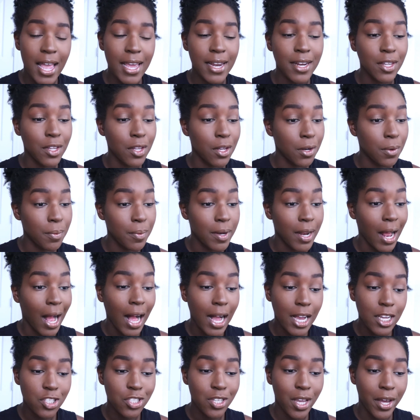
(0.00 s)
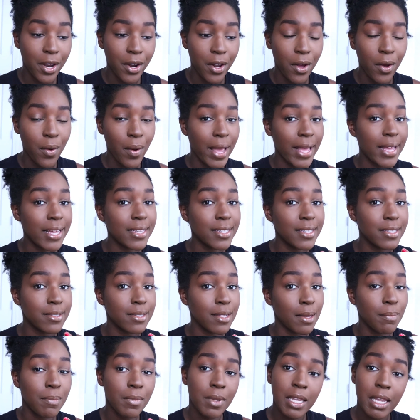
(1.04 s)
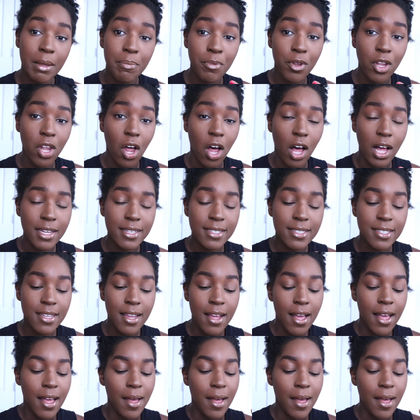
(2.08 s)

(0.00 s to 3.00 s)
and a little bit of eyeshadow and some lip gloss,